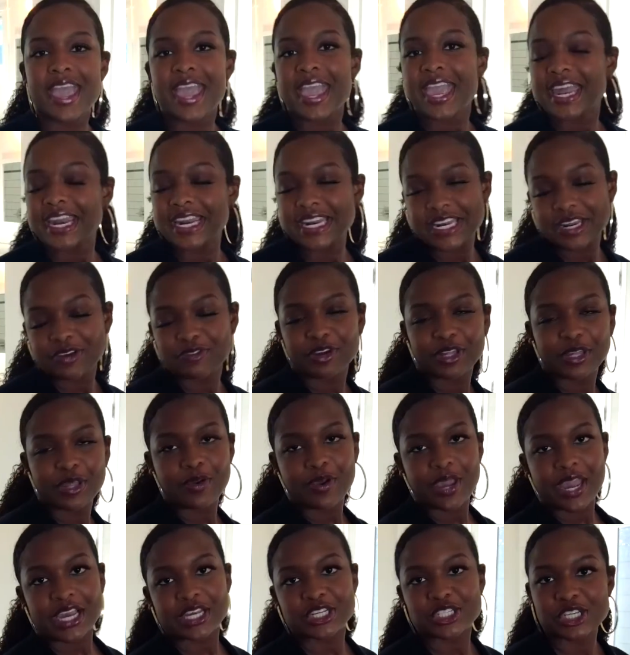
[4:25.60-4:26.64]
in a different
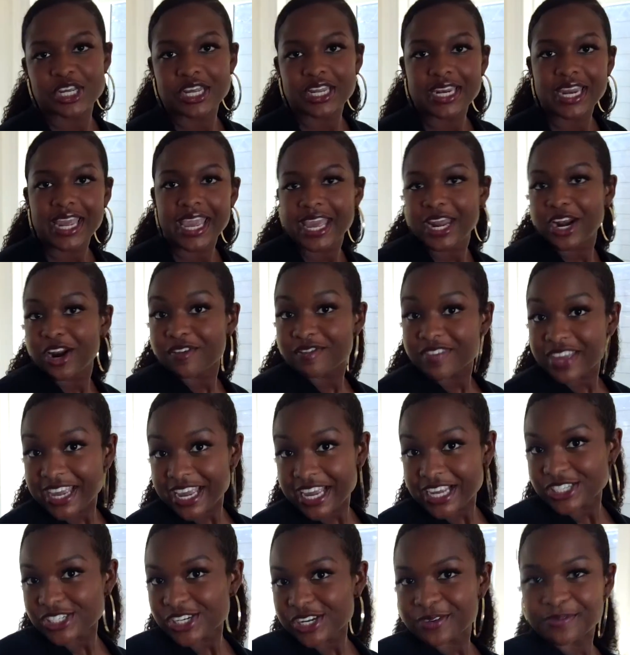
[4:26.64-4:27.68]
location and on
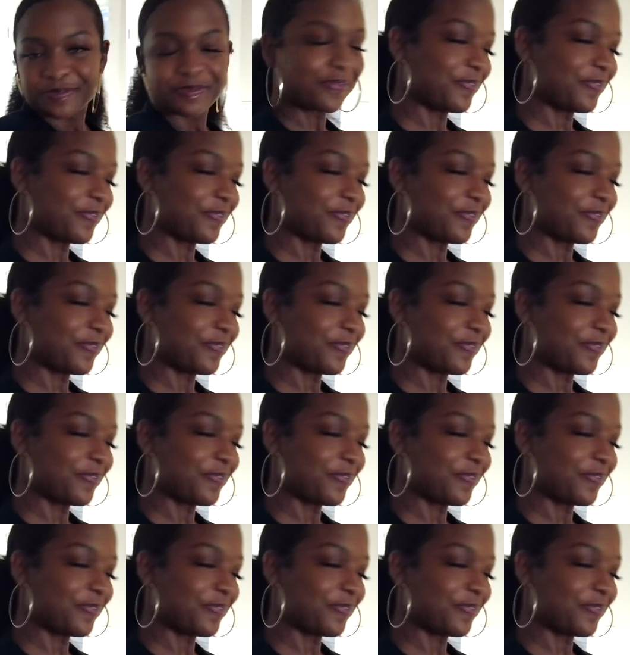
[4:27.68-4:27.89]
vacation.